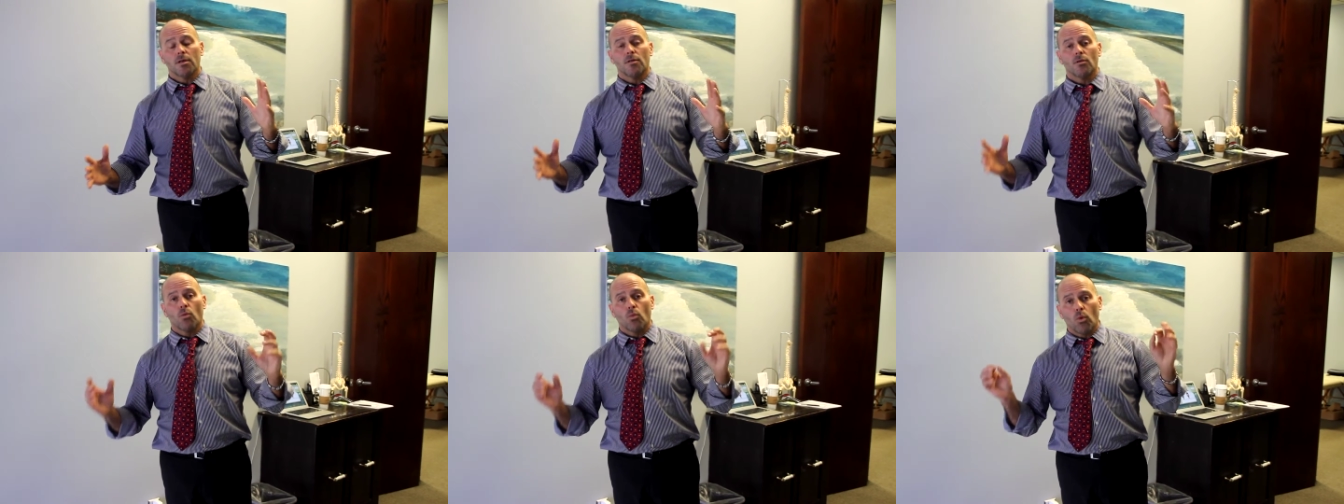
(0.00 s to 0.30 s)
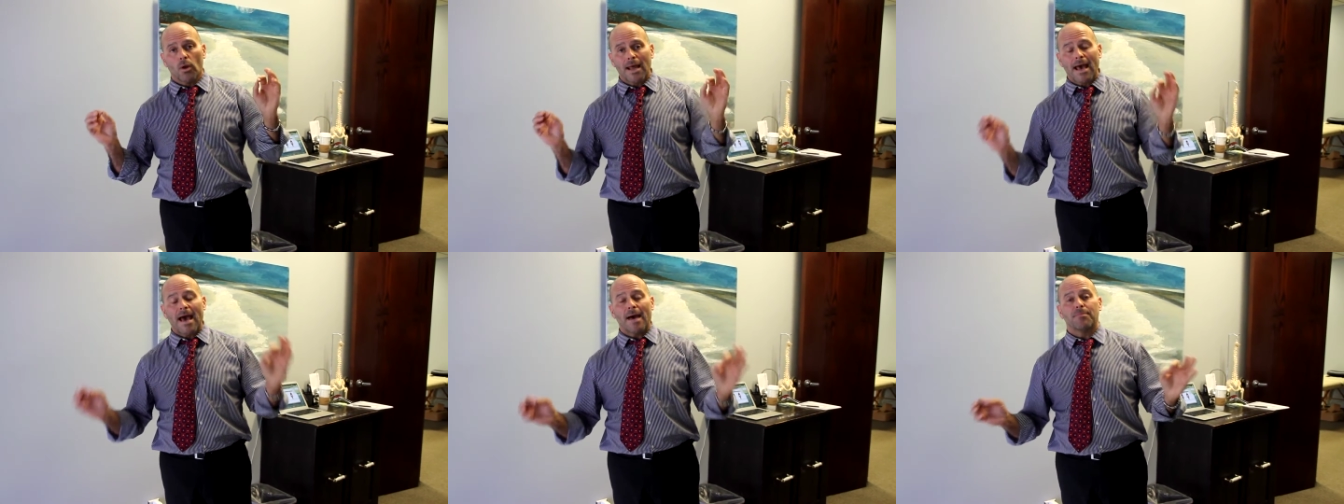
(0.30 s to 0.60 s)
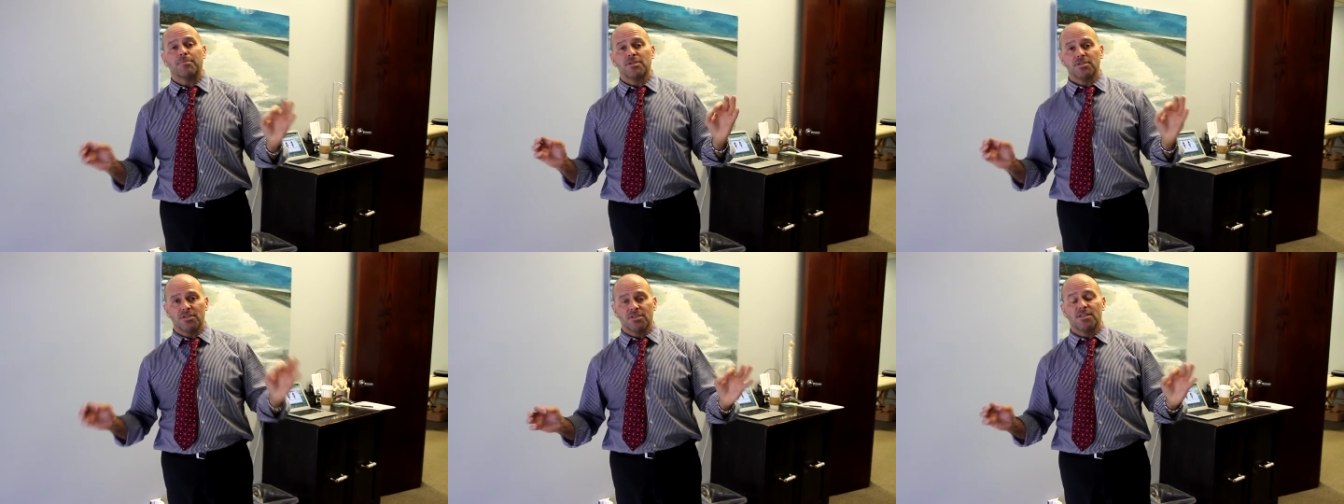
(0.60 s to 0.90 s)
What
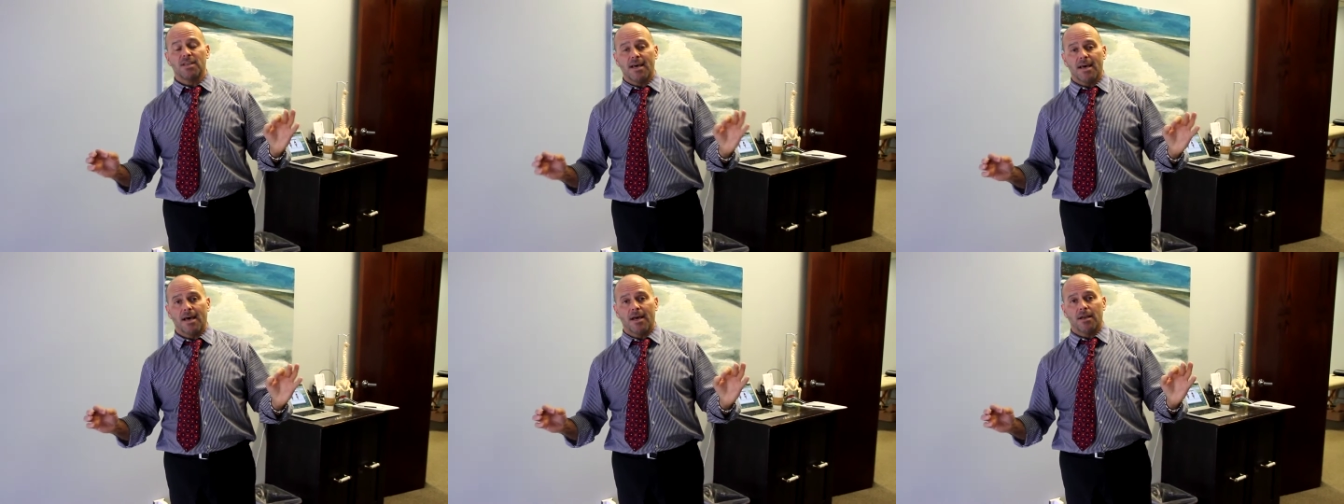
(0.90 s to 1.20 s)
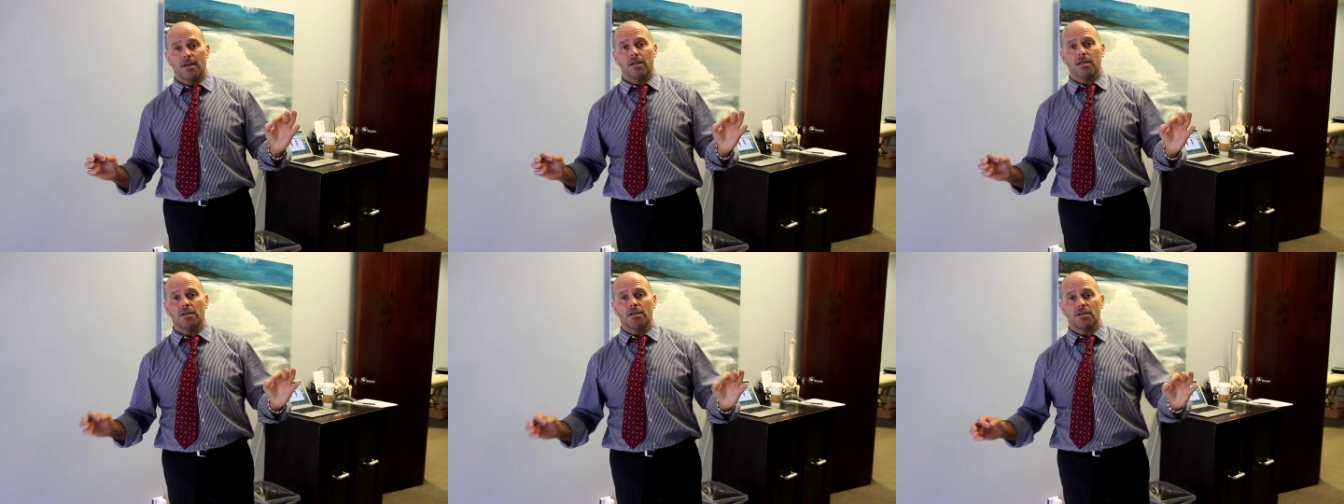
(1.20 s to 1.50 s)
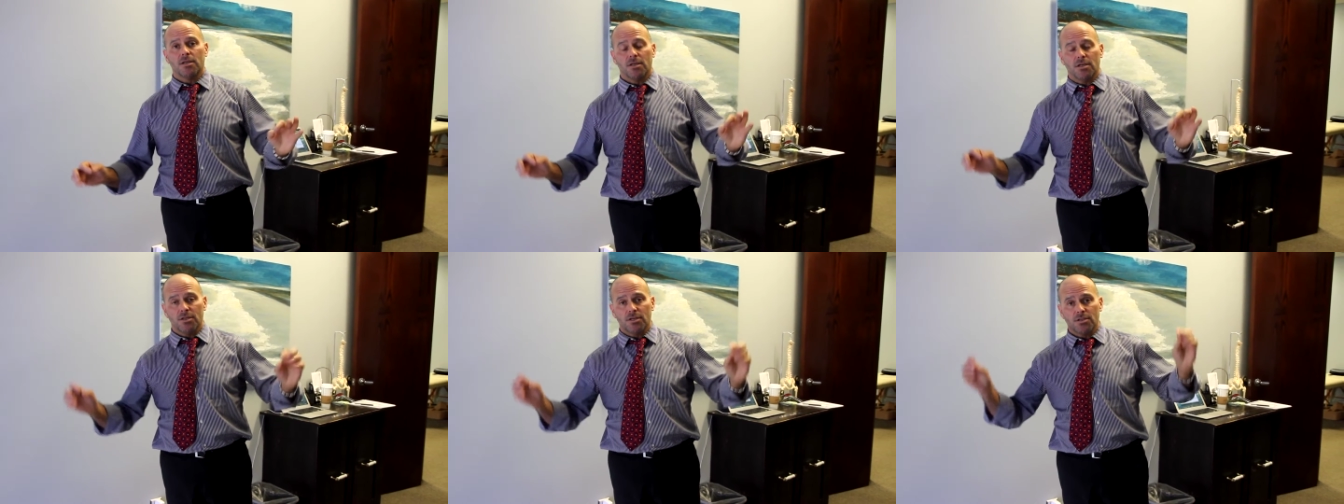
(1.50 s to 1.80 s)
happens then
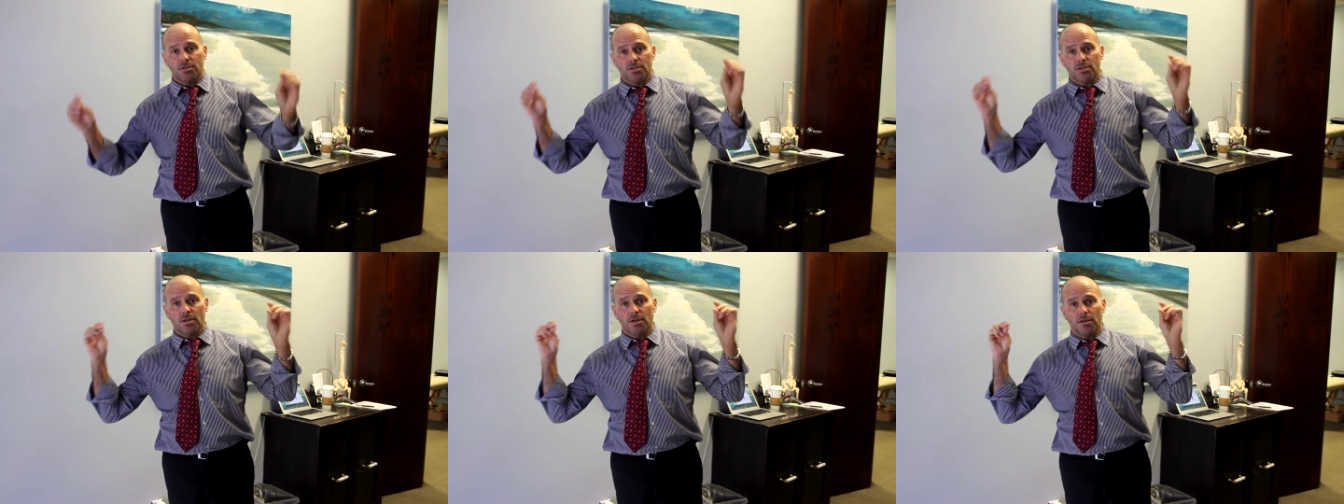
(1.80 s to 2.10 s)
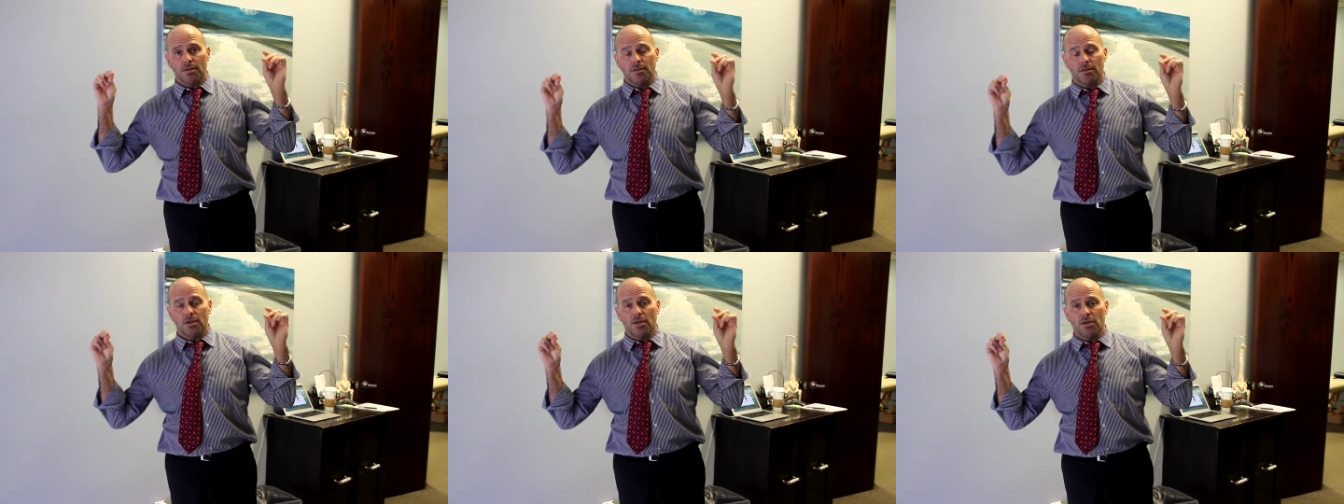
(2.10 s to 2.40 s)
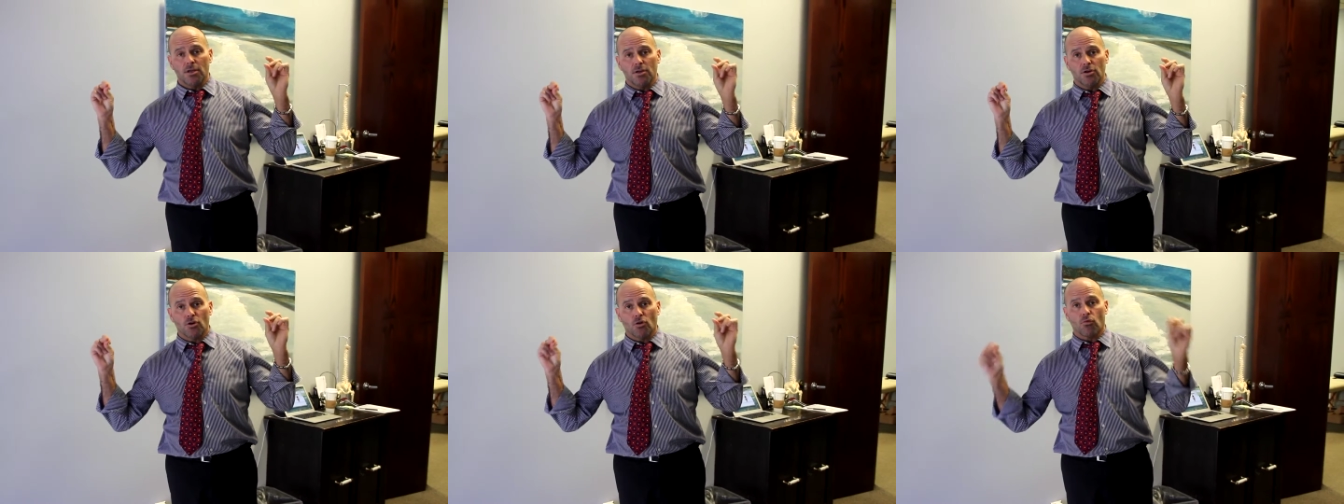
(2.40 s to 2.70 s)
is
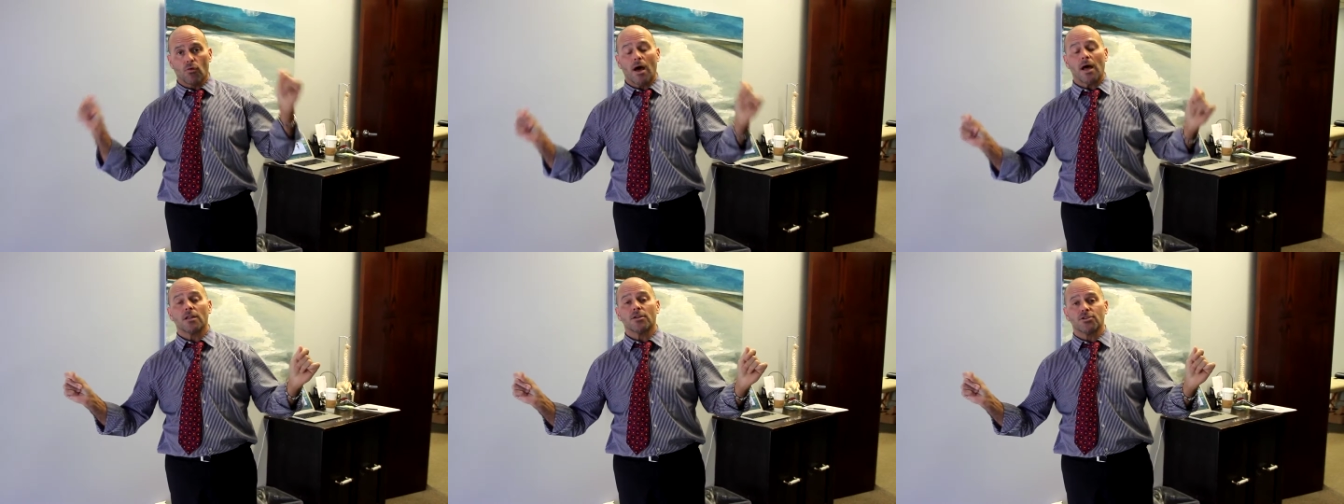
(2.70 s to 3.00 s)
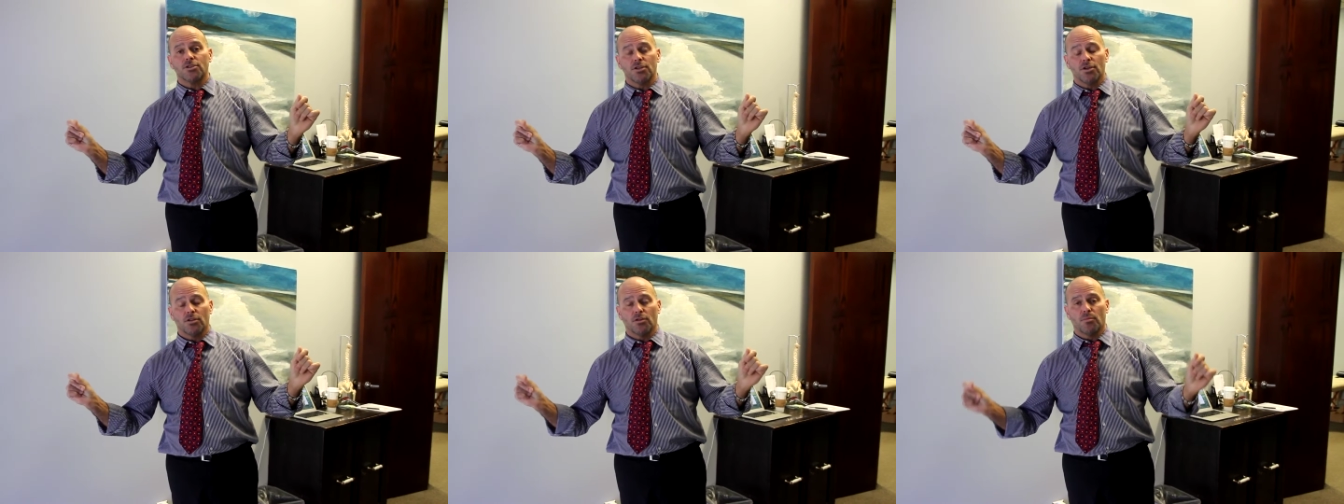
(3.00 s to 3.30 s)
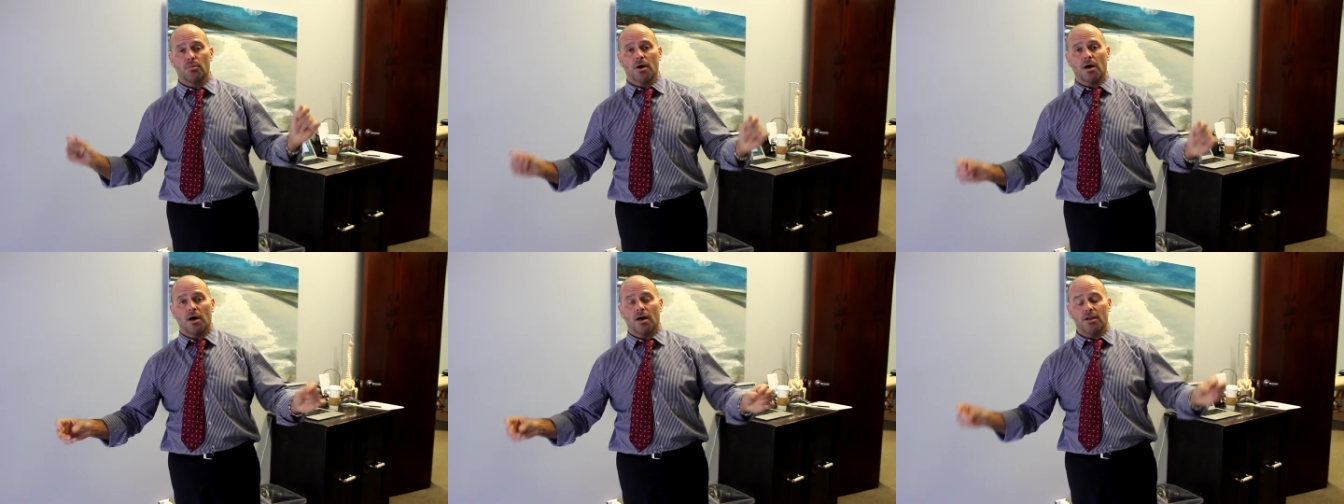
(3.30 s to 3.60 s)
the neurology of the
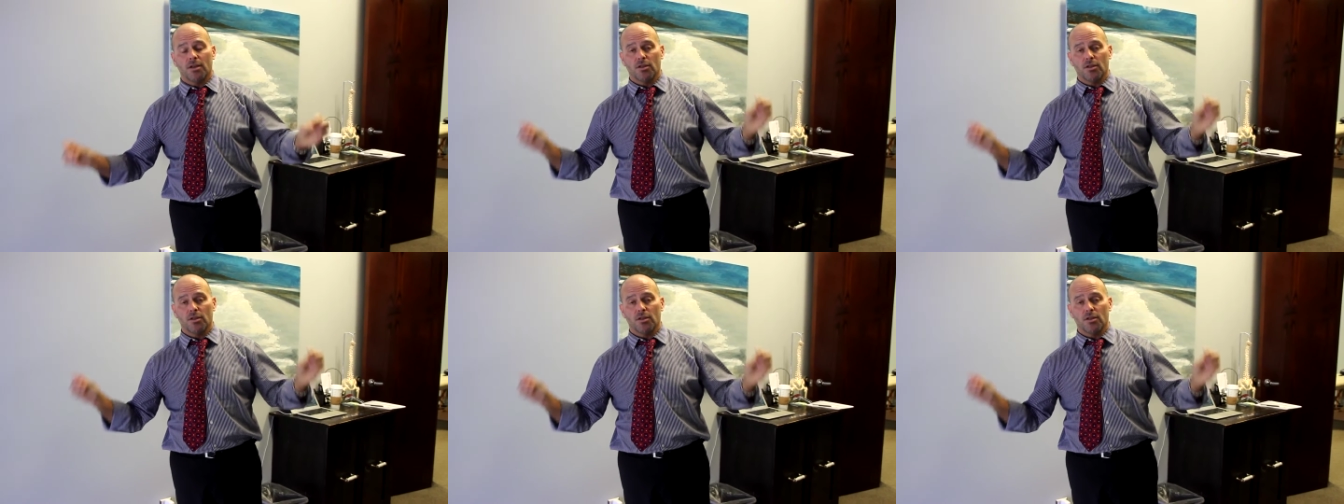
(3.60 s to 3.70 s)
body,